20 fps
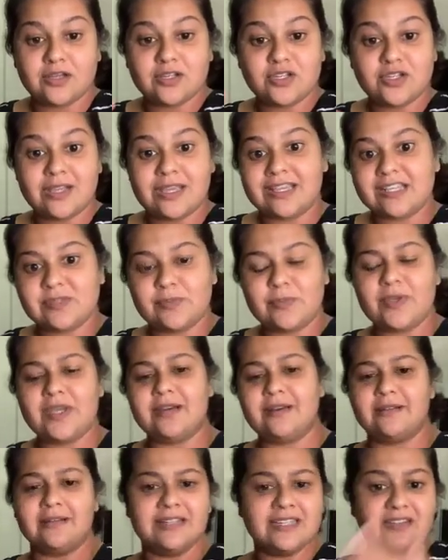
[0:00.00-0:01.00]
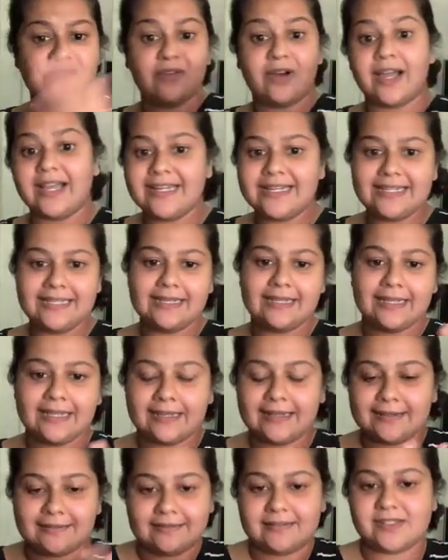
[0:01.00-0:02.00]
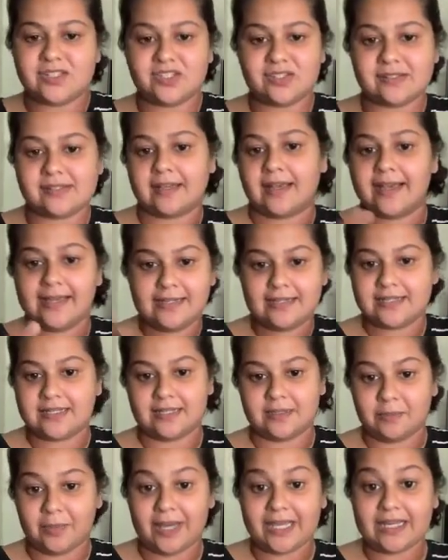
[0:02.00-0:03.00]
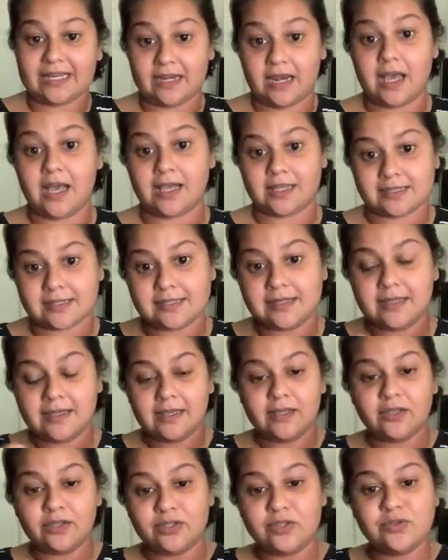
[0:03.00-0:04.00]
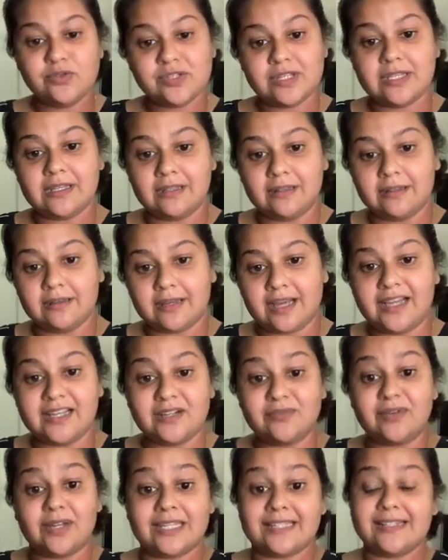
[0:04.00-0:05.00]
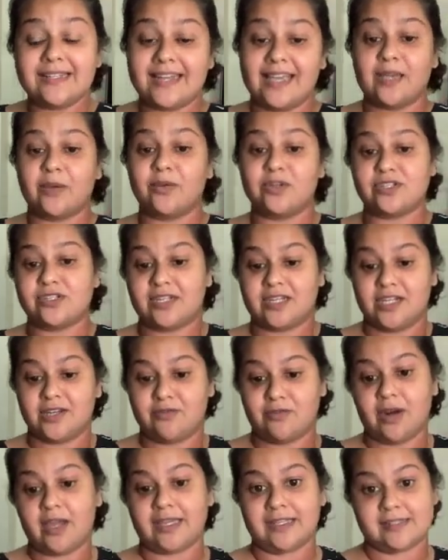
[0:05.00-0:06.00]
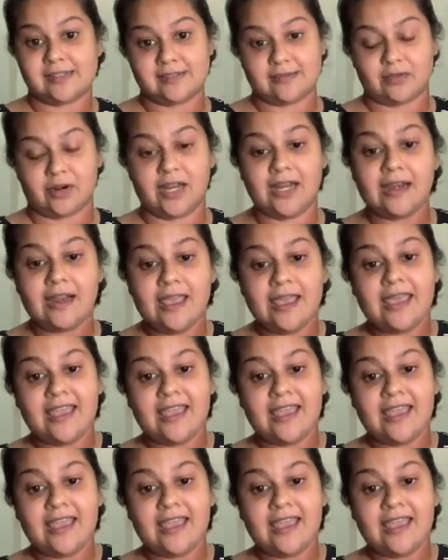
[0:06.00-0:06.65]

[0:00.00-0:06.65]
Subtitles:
Shakespeare dividing society by class using kind of like the language that he writes, right?